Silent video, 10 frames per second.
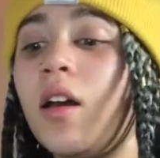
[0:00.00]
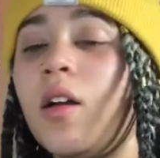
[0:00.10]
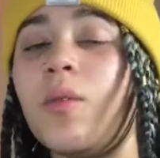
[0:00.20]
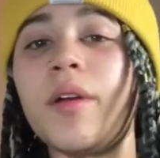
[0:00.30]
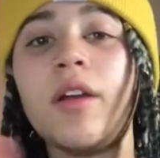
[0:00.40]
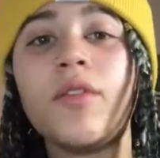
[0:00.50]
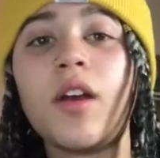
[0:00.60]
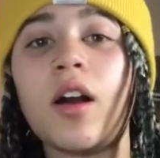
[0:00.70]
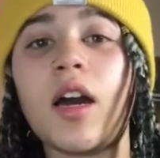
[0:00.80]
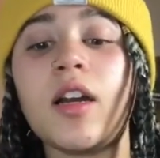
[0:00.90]
Whatever
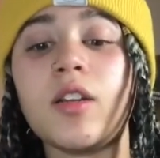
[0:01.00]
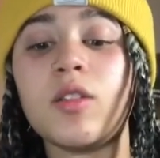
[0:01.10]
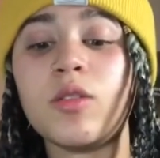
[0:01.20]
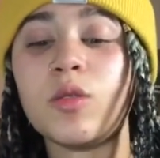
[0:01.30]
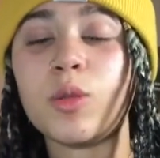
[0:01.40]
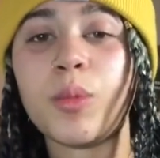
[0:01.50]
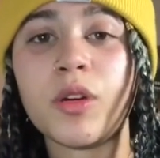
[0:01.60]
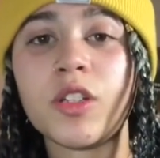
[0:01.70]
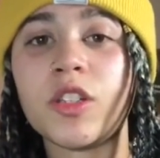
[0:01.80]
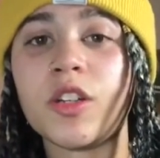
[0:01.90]
y'all gotta do,
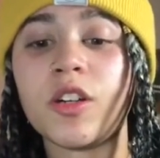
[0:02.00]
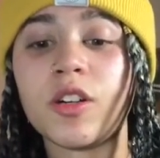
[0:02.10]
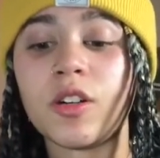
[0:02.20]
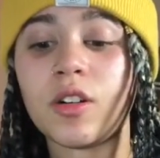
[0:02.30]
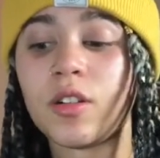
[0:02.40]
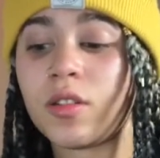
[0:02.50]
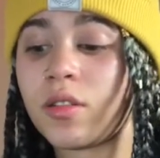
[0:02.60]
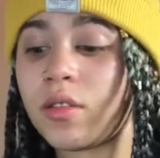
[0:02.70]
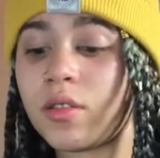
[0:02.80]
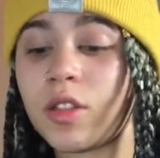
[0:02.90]
support your girl.
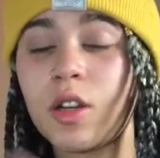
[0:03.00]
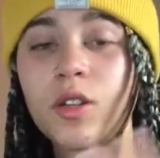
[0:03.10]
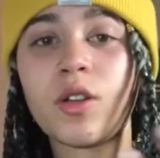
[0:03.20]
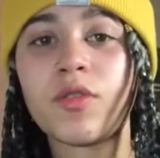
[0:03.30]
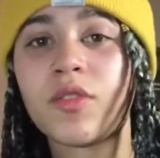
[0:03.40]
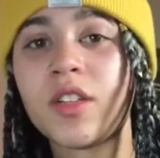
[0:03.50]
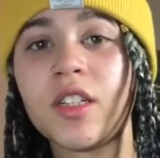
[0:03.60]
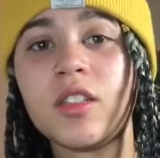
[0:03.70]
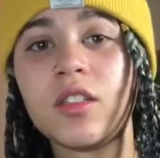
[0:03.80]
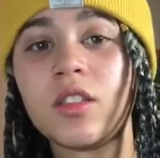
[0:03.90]
Tell your
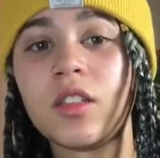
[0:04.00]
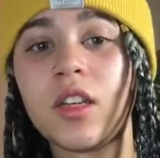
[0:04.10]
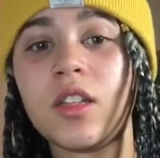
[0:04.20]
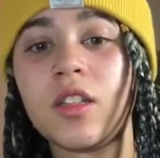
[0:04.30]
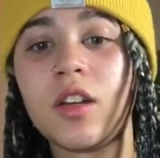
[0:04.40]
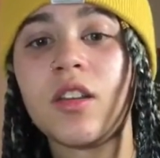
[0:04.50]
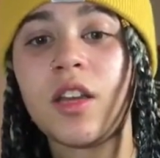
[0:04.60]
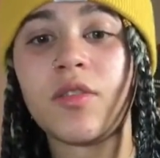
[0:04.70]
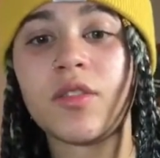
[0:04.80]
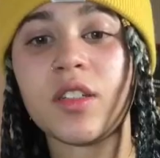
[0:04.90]
friends and tell they
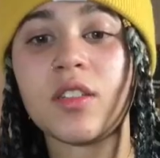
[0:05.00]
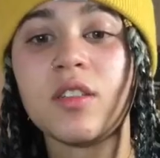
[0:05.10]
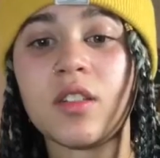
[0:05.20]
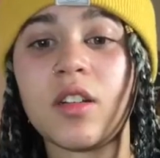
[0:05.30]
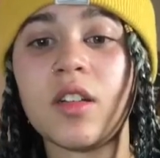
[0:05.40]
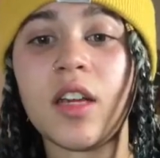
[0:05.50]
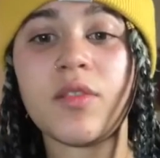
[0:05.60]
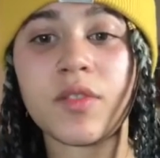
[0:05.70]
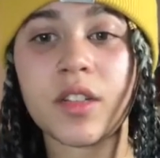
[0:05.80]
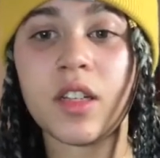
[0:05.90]
friends and tell they
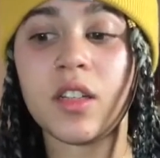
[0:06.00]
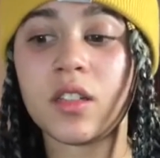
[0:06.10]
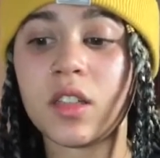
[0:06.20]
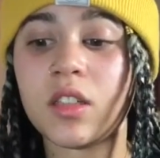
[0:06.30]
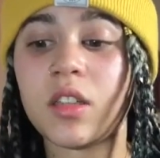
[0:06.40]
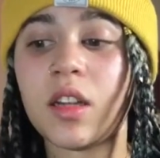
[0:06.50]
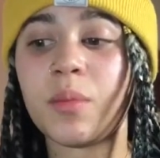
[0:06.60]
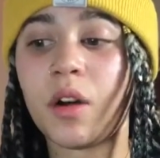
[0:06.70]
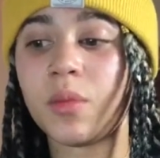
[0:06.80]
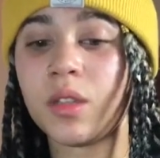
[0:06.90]
friends and tell they
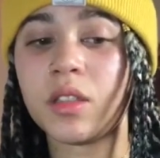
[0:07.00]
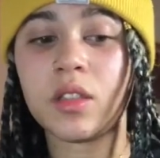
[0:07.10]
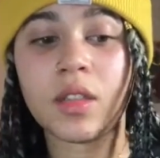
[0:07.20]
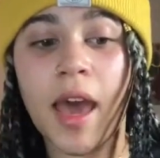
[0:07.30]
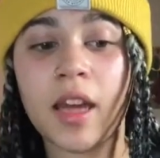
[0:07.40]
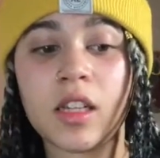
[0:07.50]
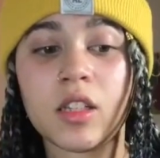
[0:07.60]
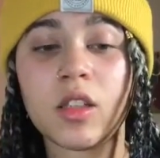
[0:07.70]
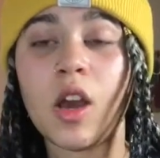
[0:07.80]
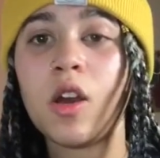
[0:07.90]
mommies and
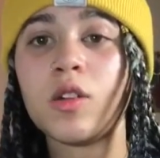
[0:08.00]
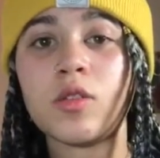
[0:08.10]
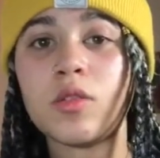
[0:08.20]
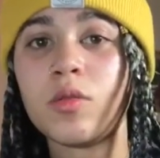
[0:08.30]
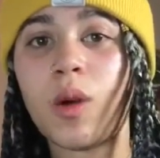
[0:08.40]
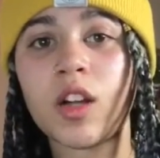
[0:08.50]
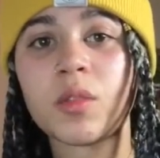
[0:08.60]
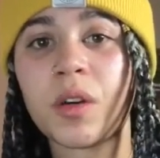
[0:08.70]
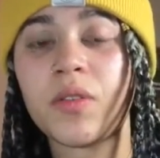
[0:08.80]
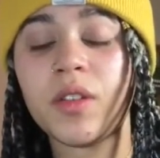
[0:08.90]
daddies to watch
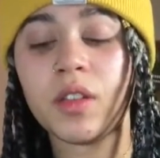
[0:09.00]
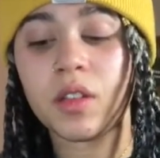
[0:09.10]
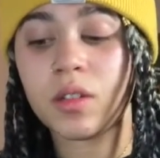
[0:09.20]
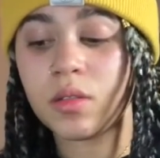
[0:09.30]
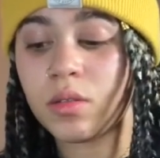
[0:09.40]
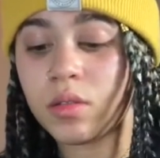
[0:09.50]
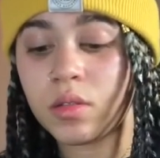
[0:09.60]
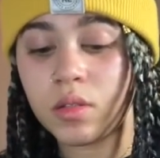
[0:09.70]
my videos.